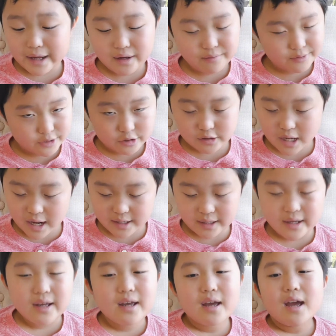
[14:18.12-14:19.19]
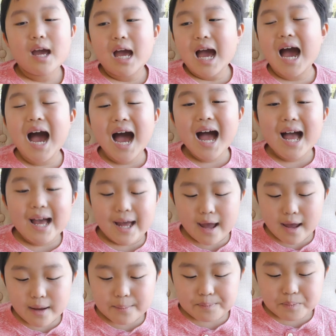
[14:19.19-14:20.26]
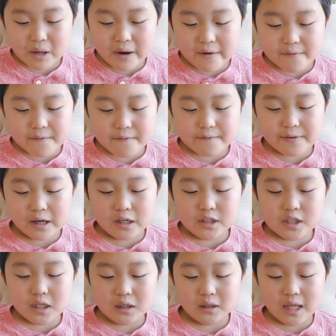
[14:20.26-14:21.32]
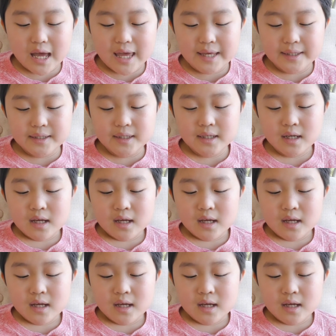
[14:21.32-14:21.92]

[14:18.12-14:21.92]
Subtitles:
which is Hai, I felt like